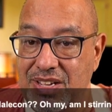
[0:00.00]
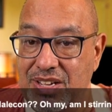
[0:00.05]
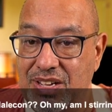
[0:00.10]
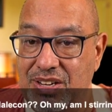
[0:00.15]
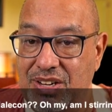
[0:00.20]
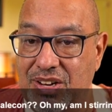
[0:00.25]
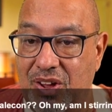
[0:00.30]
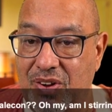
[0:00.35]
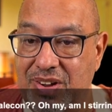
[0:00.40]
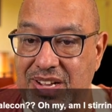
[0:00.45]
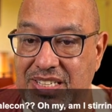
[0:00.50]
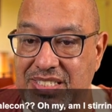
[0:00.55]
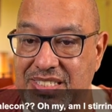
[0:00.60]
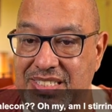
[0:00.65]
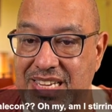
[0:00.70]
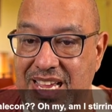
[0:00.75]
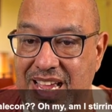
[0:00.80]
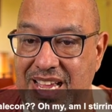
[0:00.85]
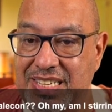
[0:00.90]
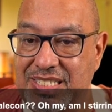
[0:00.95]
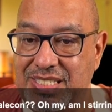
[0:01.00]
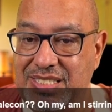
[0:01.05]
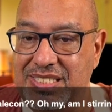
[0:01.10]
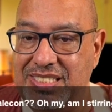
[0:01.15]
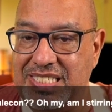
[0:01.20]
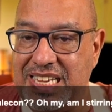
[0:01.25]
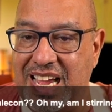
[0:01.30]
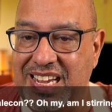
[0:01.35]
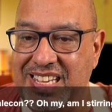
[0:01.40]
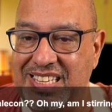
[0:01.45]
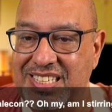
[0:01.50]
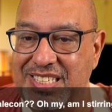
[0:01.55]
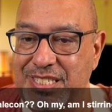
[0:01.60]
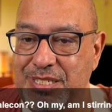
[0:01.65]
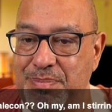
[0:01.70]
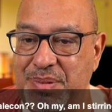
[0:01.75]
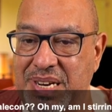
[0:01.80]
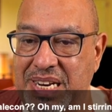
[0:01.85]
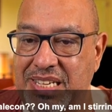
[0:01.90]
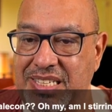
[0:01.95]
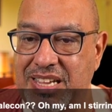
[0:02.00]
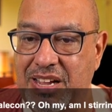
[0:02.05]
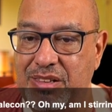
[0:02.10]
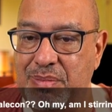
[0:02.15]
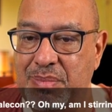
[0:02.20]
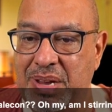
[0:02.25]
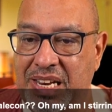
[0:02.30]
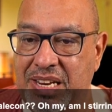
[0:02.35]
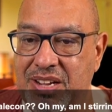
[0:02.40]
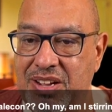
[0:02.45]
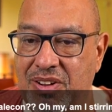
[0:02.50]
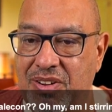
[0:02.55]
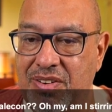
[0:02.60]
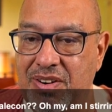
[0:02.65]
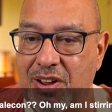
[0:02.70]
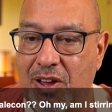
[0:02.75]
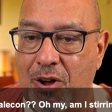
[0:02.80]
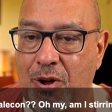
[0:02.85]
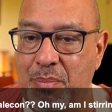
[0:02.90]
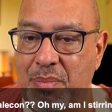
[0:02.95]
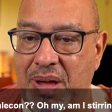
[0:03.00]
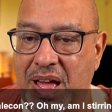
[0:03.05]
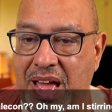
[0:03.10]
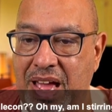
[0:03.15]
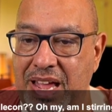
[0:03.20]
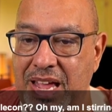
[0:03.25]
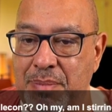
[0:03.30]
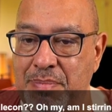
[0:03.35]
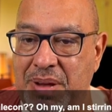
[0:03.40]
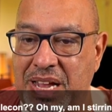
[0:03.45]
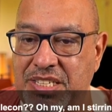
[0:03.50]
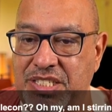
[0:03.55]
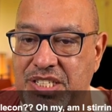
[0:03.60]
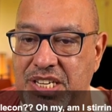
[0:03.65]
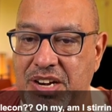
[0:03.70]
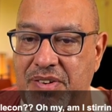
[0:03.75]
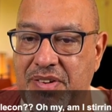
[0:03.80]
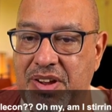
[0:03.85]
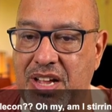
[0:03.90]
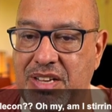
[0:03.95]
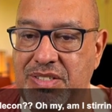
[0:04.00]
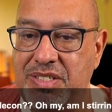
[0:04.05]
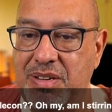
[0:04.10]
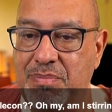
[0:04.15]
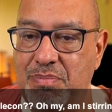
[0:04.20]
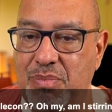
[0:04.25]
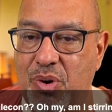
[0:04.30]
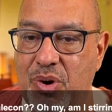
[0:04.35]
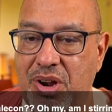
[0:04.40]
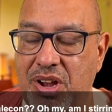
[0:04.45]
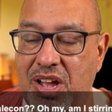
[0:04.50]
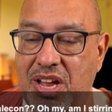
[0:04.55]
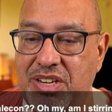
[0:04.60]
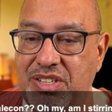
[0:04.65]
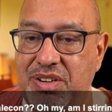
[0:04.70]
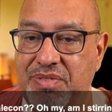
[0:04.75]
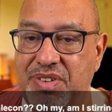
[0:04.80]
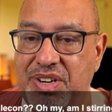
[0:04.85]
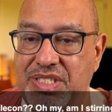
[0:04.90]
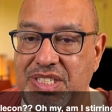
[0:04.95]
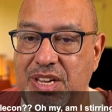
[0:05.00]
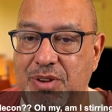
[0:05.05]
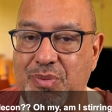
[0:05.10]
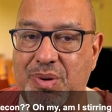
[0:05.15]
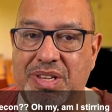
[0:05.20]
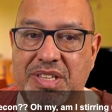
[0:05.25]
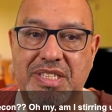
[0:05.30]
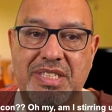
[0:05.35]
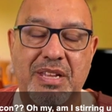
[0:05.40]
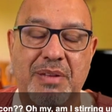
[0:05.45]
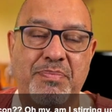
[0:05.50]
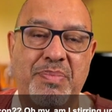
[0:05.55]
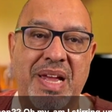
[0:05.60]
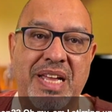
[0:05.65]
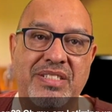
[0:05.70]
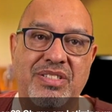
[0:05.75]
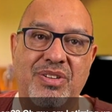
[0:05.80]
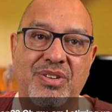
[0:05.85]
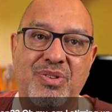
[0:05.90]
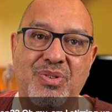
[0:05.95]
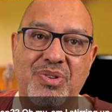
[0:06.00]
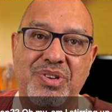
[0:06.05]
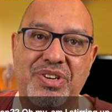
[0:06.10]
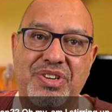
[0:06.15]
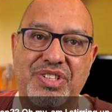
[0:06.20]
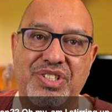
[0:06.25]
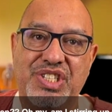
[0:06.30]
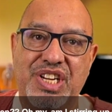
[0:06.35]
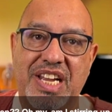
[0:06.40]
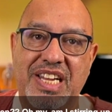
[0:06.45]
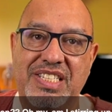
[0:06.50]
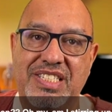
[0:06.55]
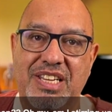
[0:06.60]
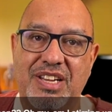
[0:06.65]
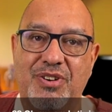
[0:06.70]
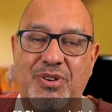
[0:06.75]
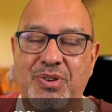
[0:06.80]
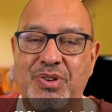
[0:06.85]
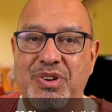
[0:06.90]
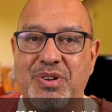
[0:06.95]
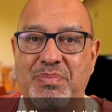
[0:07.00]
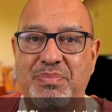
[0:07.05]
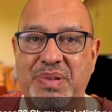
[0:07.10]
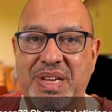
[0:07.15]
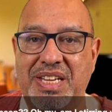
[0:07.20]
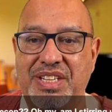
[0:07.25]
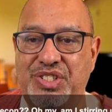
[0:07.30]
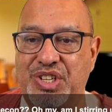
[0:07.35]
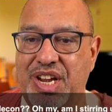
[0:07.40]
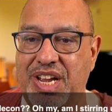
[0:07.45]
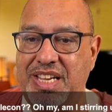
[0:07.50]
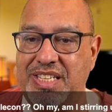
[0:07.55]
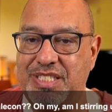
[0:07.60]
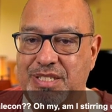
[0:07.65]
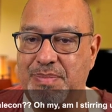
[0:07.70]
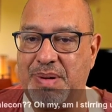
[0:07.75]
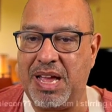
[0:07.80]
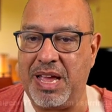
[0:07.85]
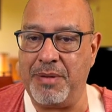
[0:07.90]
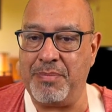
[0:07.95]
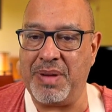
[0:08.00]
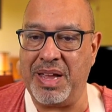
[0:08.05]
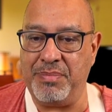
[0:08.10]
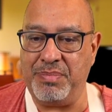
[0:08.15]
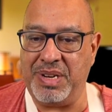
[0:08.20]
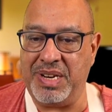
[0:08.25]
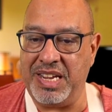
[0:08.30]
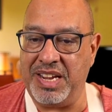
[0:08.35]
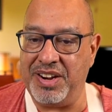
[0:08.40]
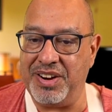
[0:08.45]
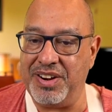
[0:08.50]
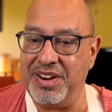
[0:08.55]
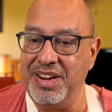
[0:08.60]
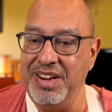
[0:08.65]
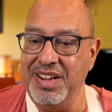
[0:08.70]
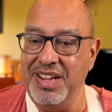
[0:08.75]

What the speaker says: Logan says, Cyclists speeding down the Malecón. Oh my, am I steering out some more controversy? Well, it depends on who you're chasing or who you're being chased by, my dear.